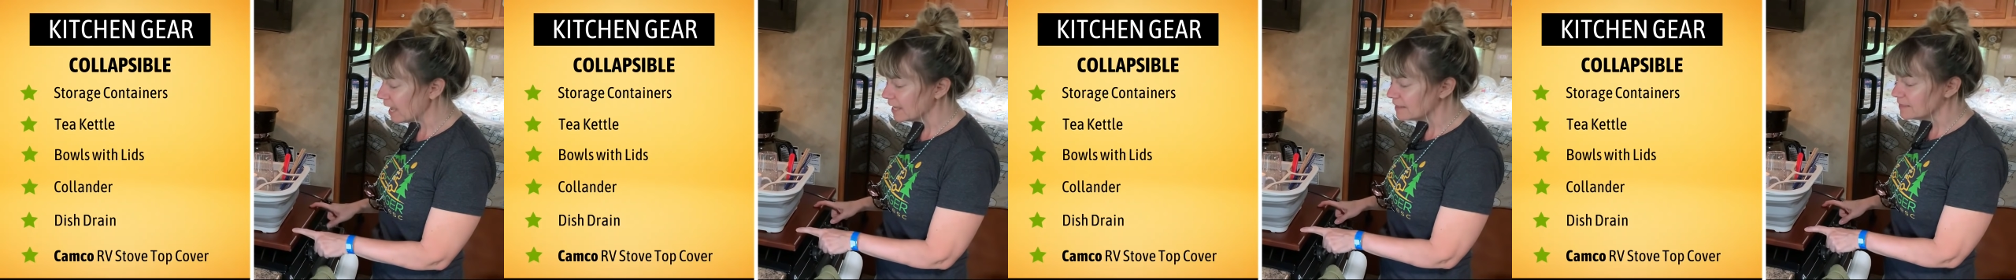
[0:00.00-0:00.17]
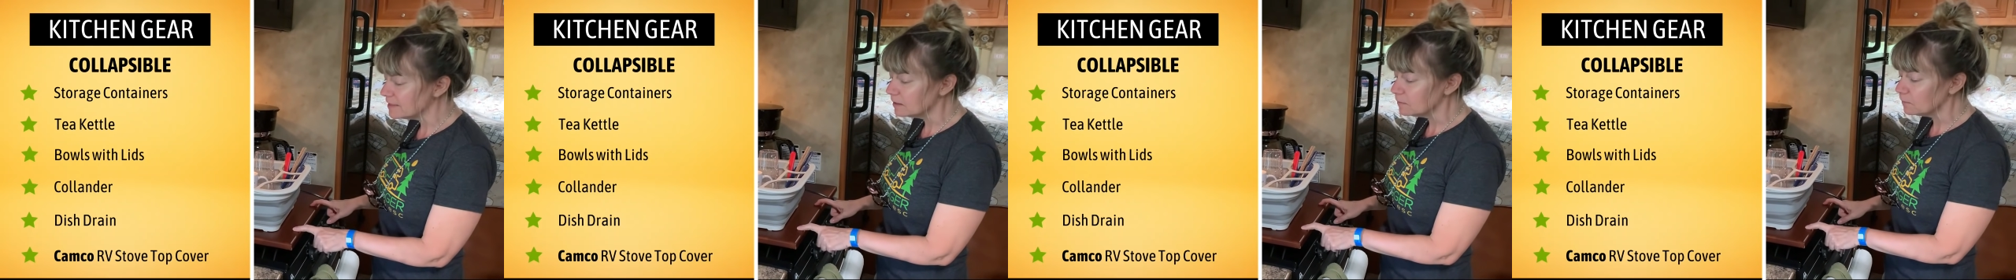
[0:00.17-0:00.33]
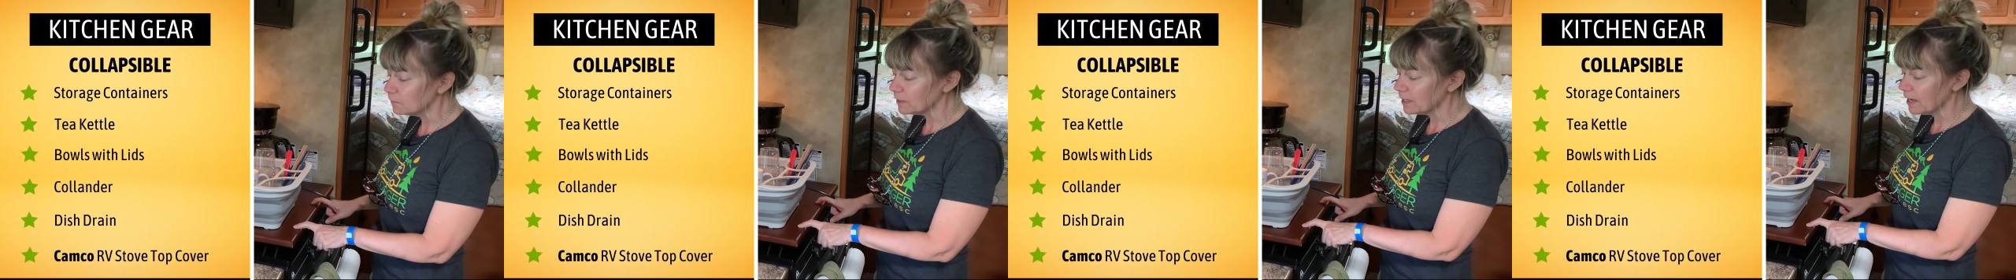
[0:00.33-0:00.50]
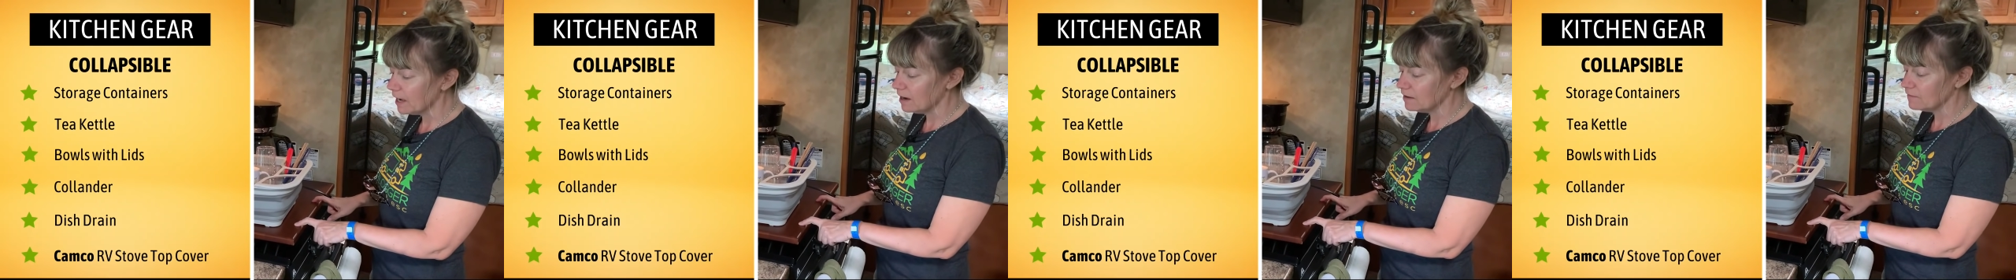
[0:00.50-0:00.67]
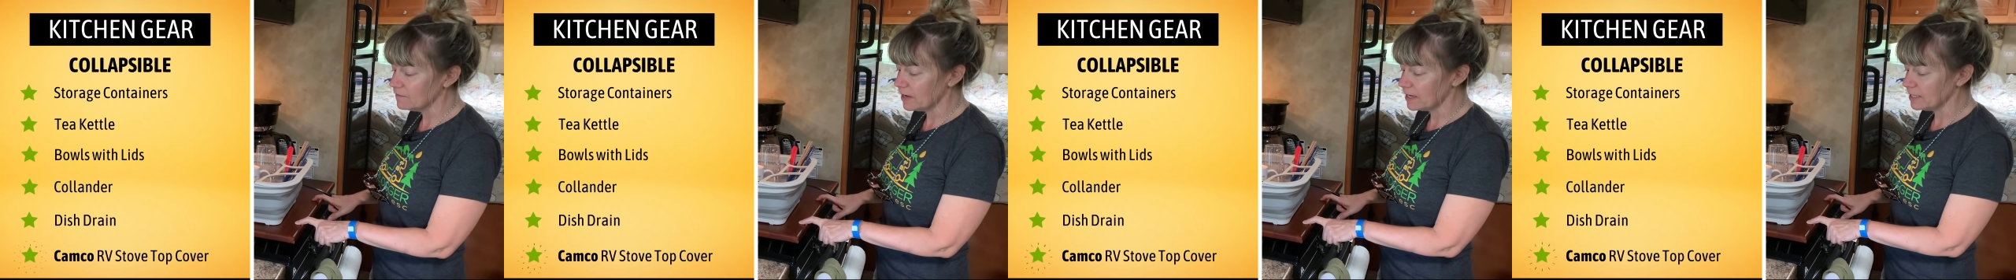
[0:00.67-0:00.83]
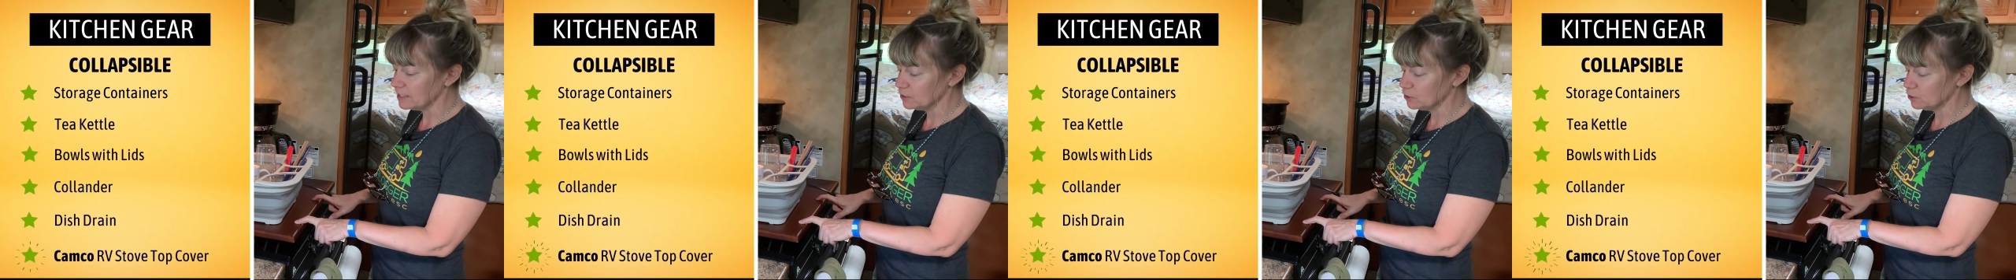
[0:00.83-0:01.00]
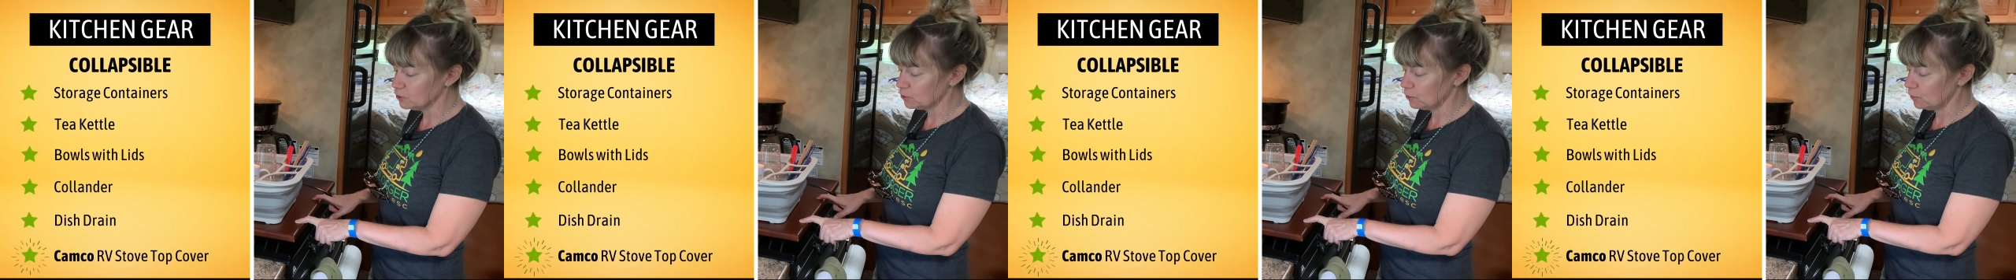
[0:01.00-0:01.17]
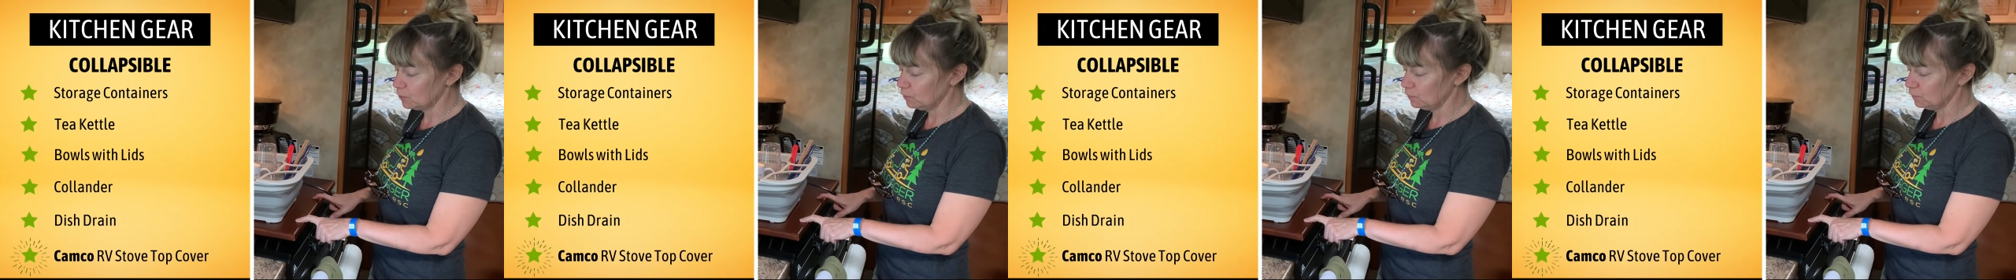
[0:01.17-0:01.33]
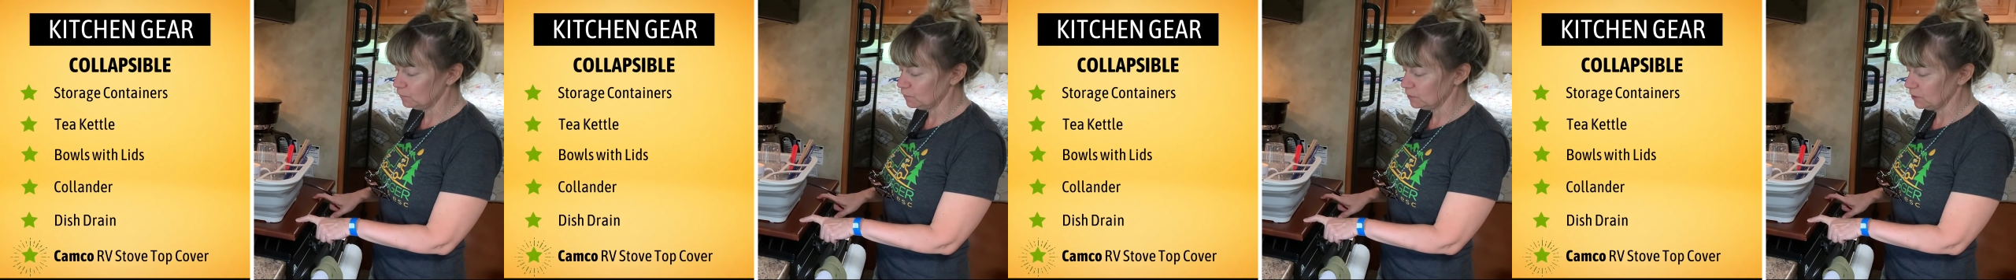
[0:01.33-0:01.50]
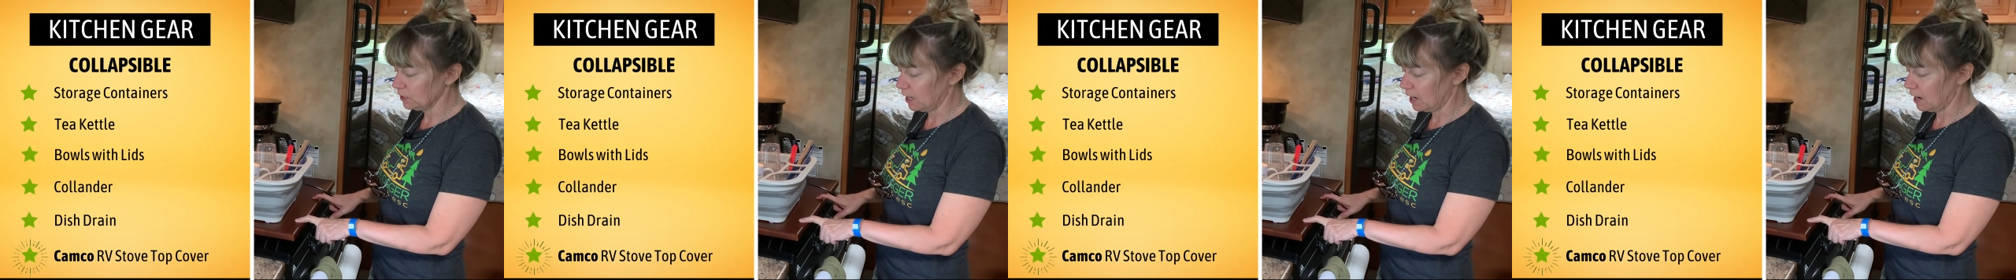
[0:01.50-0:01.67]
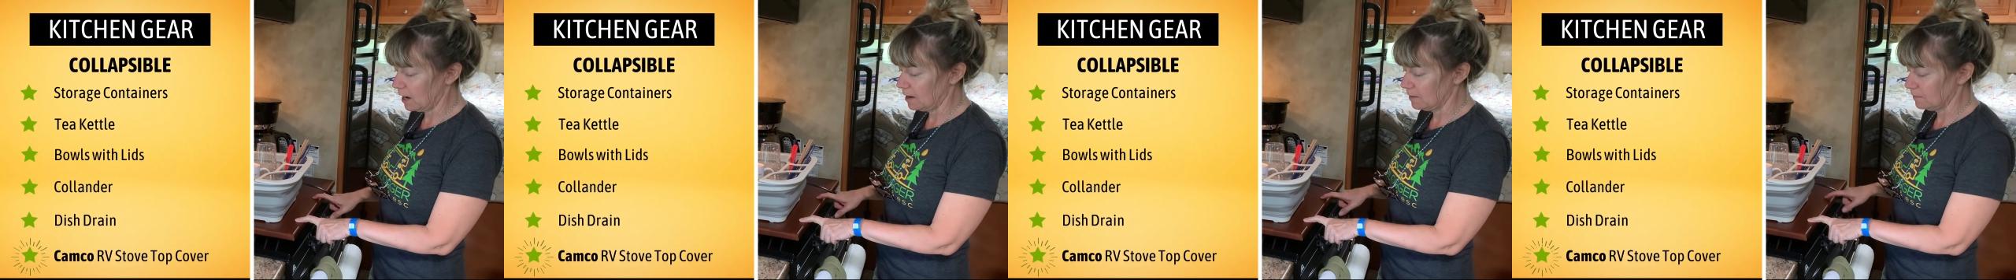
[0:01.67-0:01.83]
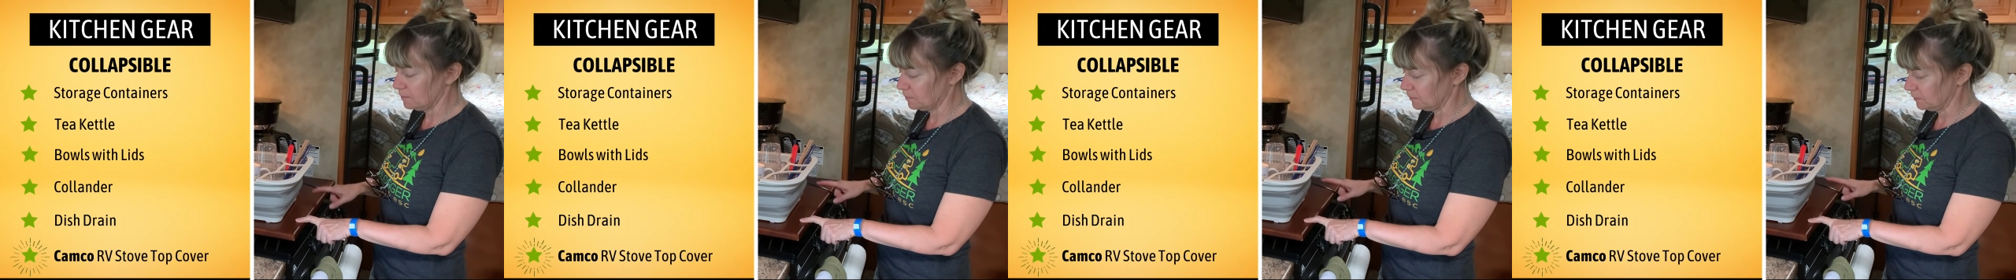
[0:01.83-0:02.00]
And then we have a
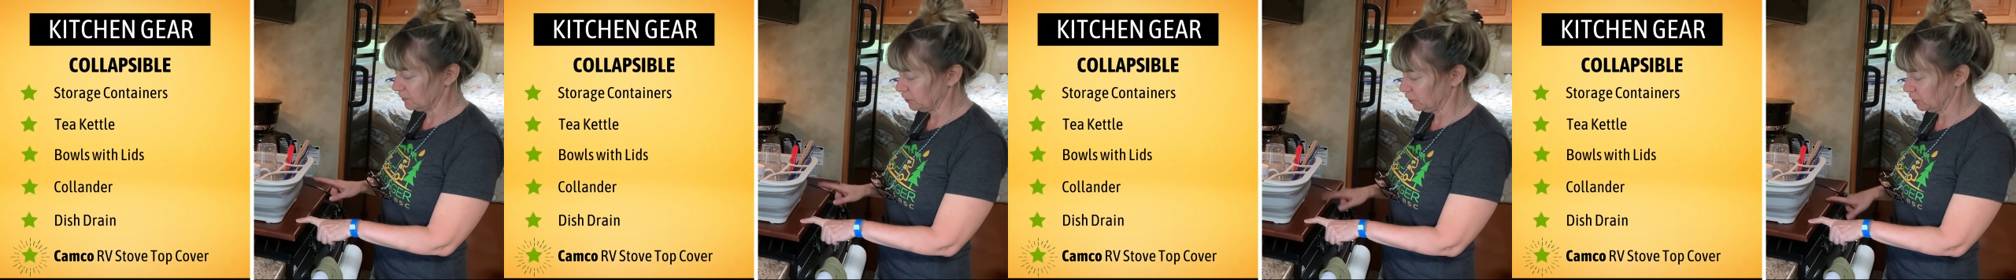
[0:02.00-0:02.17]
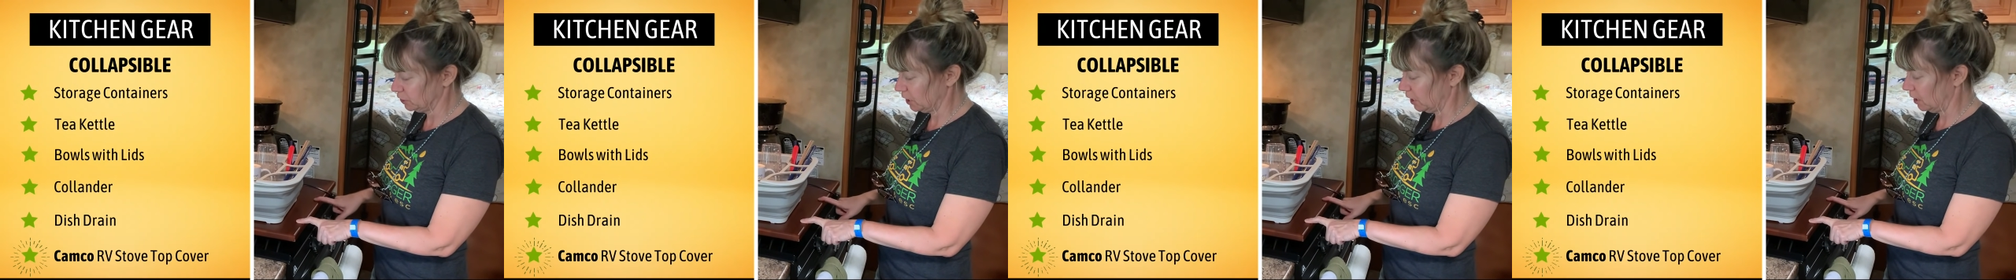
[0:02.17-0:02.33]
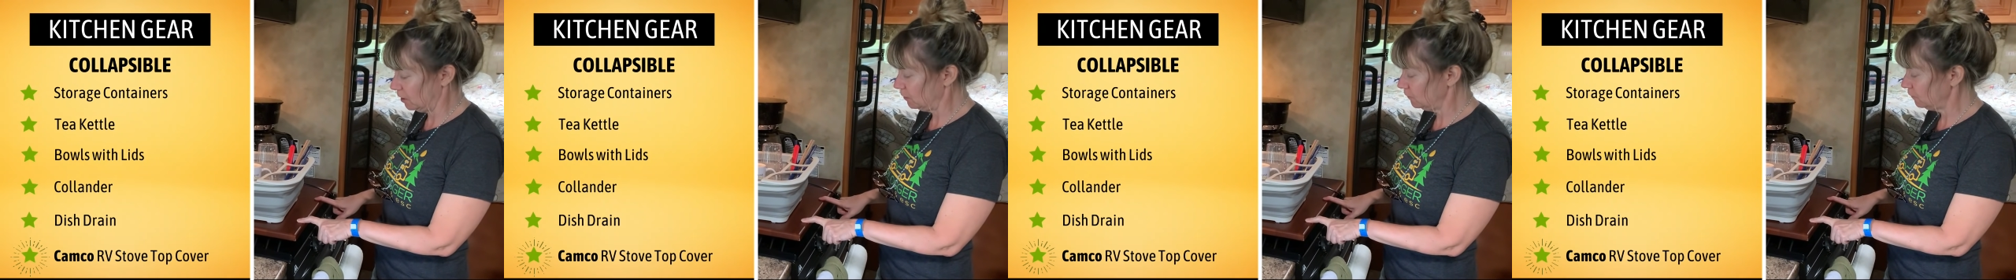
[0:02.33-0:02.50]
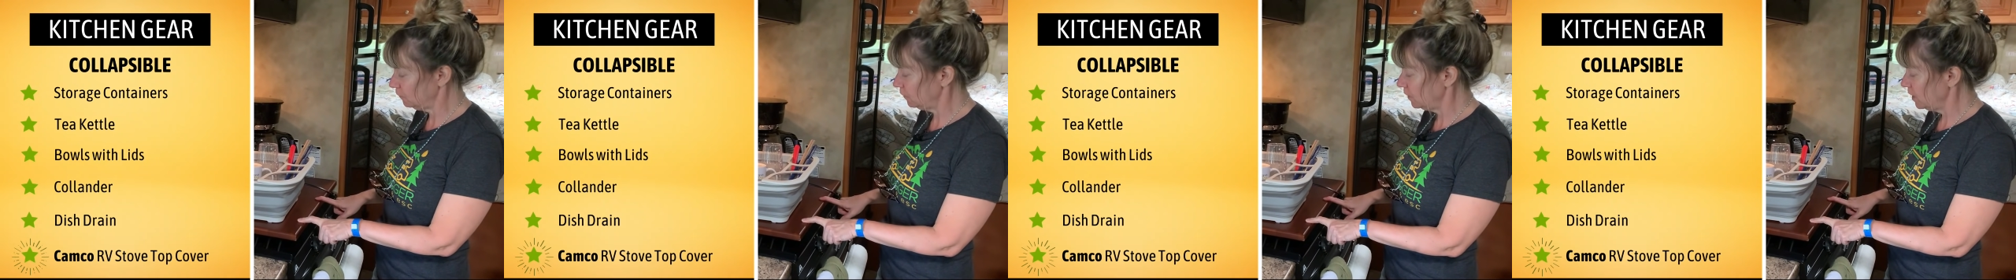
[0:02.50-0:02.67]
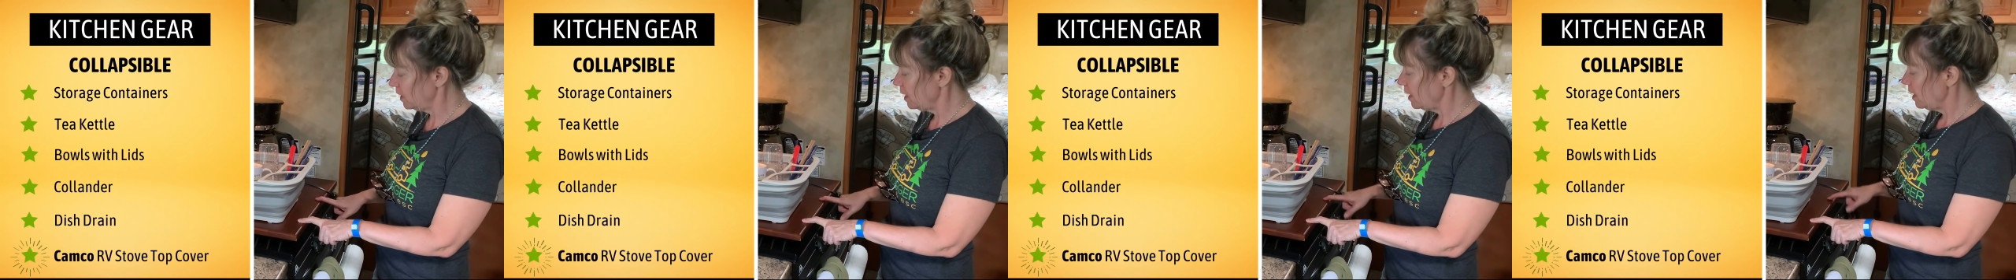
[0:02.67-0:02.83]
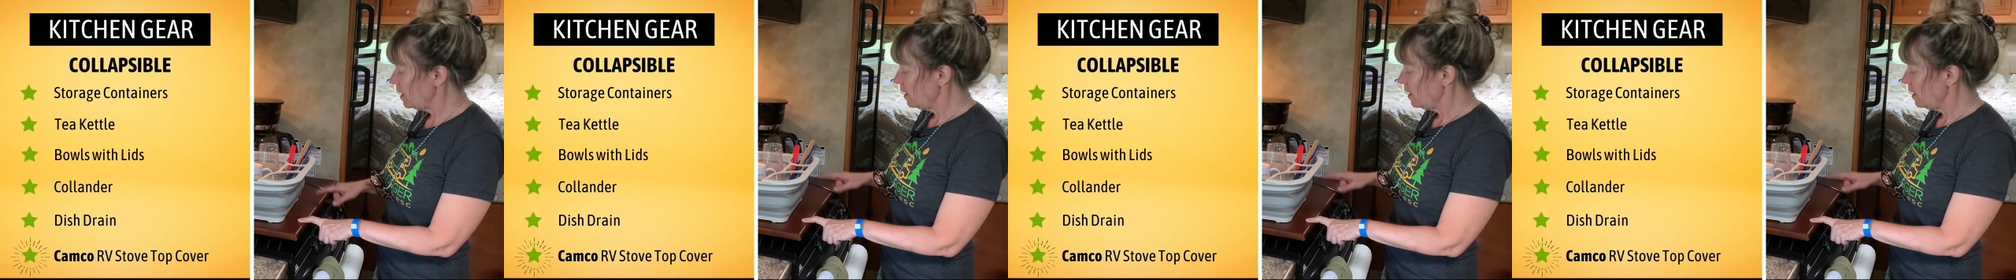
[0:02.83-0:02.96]
stovetop shelf